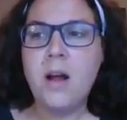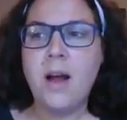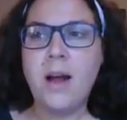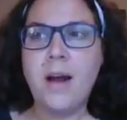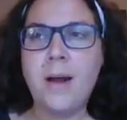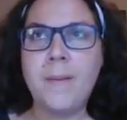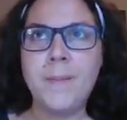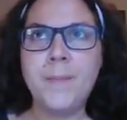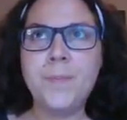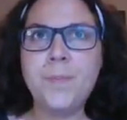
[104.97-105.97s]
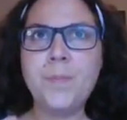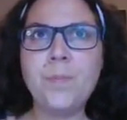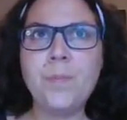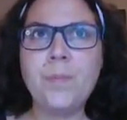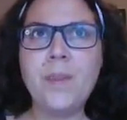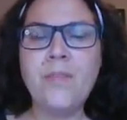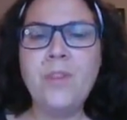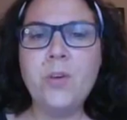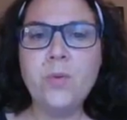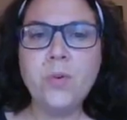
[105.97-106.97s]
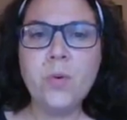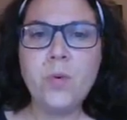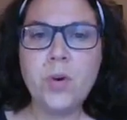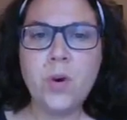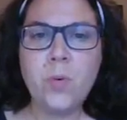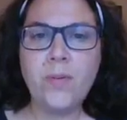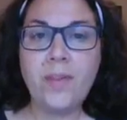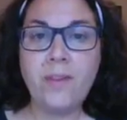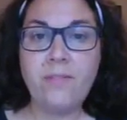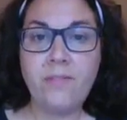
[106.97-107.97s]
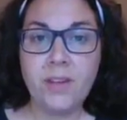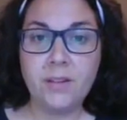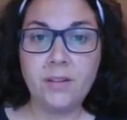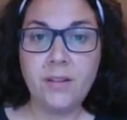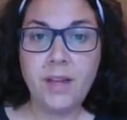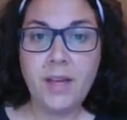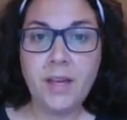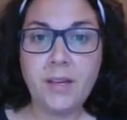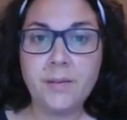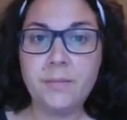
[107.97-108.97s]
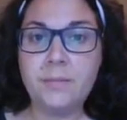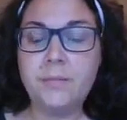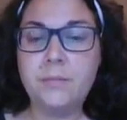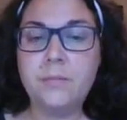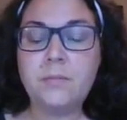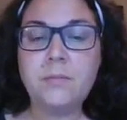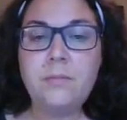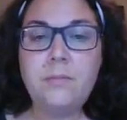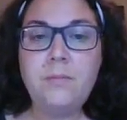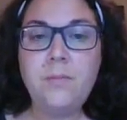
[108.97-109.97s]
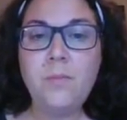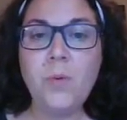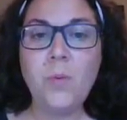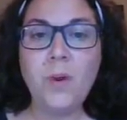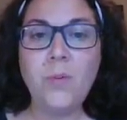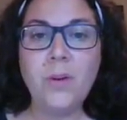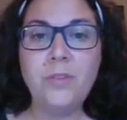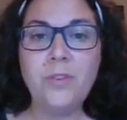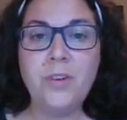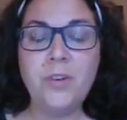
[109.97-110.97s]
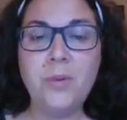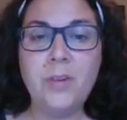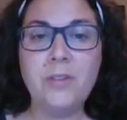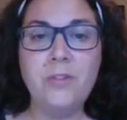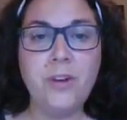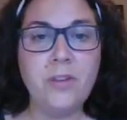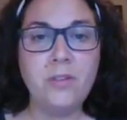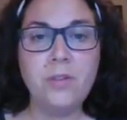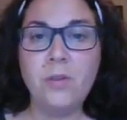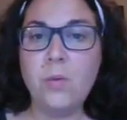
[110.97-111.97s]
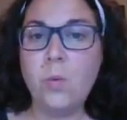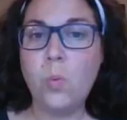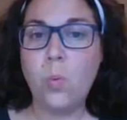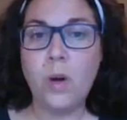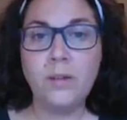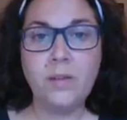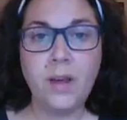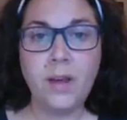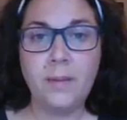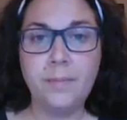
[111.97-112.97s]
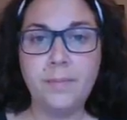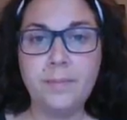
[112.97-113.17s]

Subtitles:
If you don't know what that feels like, what I want you to do is just one time,